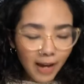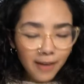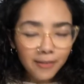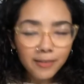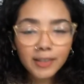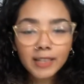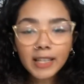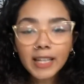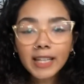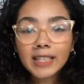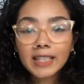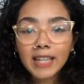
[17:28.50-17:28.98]
feel
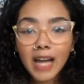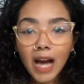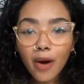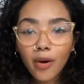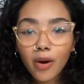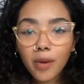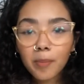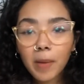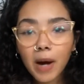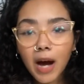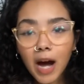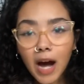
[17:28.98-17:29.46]
like now
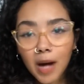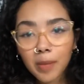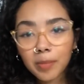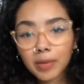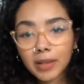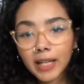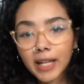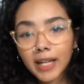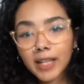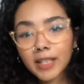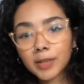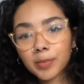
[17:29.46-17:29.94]
I'm
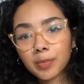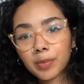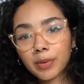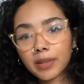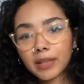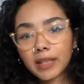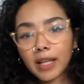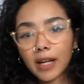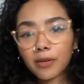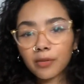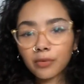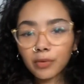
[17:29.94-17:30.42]
obligated to put
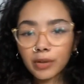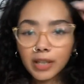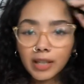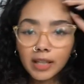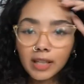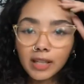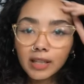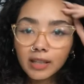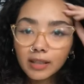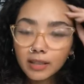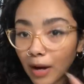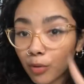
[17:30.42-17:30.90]
that
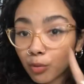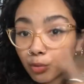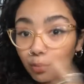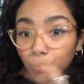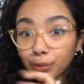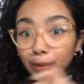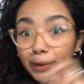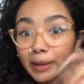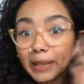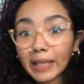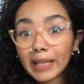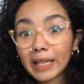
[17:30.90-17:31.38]

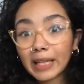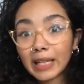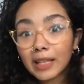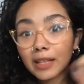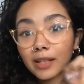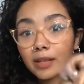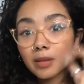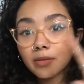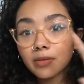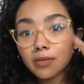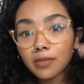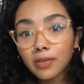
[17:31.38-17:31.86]

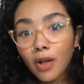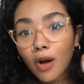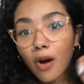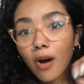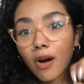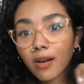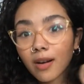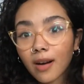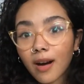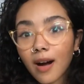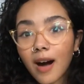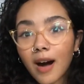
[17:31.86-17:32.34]
reading
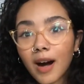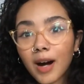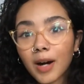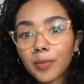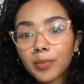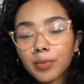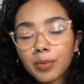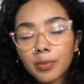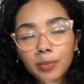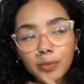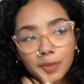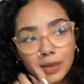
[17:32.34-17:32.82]
vlog
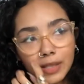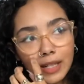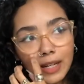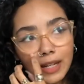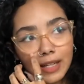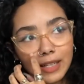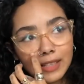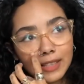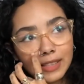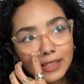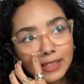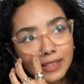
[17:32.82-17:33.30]
up
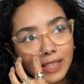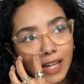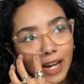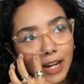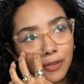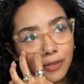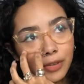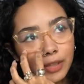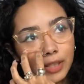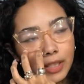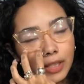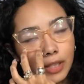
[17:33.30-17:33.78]
because I
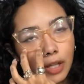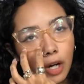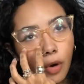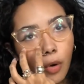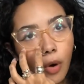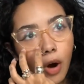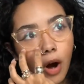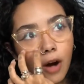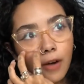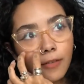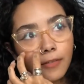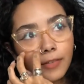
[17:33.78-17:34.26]
really go
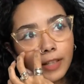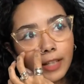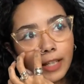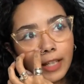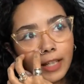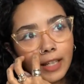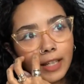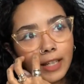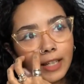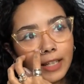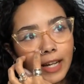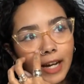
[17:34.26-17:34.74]
off in
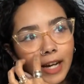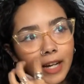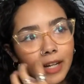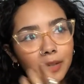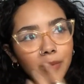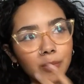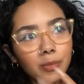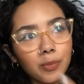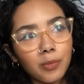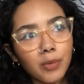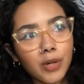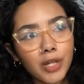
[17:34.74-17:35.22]
it, and I
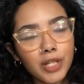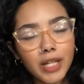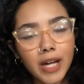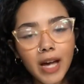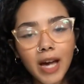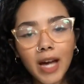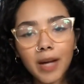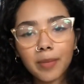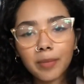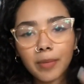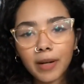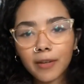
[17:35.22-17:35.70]
wish I
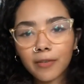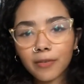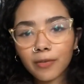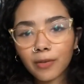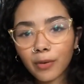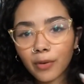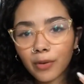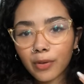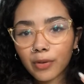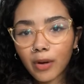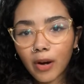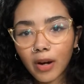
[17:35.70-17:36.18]
had my
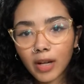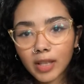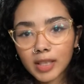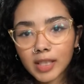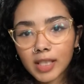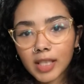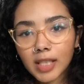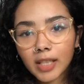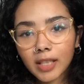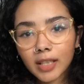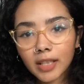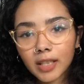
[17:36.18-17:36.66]
full thoughts
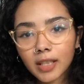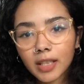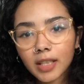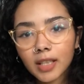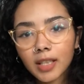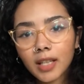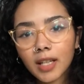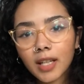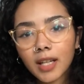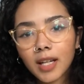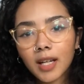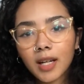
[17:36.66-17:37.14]
here,
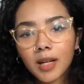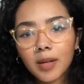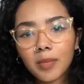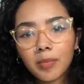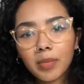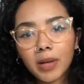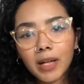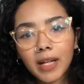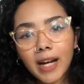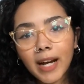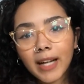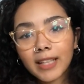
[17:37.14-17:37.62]

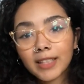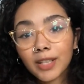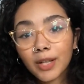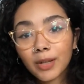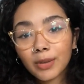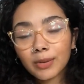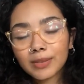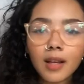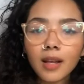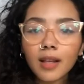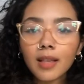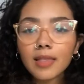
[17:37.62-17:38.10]
but I
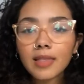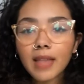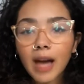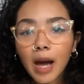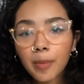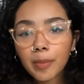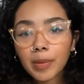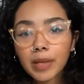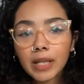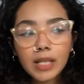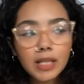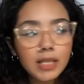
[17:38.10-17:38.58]
don't. That
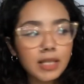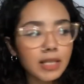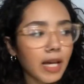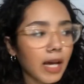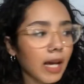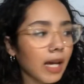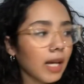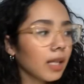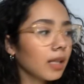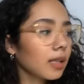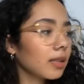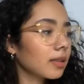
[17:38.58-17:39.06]
being
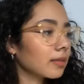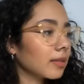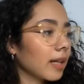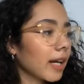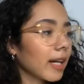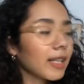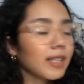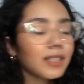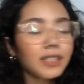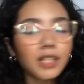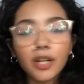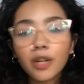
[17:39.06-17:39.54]
said, I
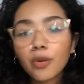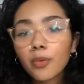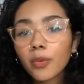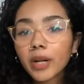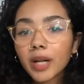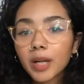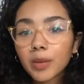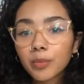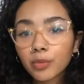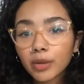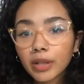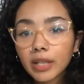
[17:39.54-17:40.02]
can tell you what
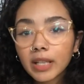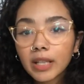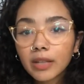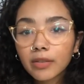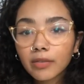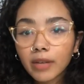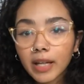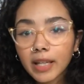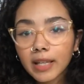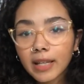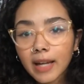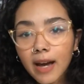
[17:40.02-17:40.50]
I'm reading
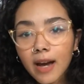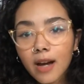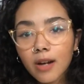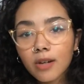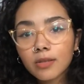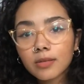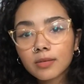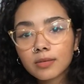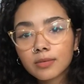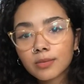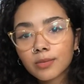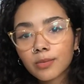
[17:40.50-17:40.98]
right
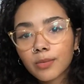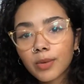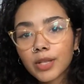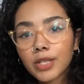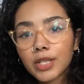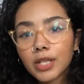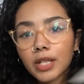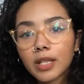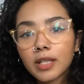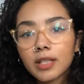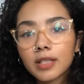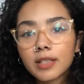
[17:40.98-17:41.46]
now, which
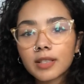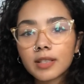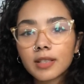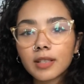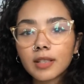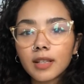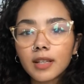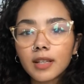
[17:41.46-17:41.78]
is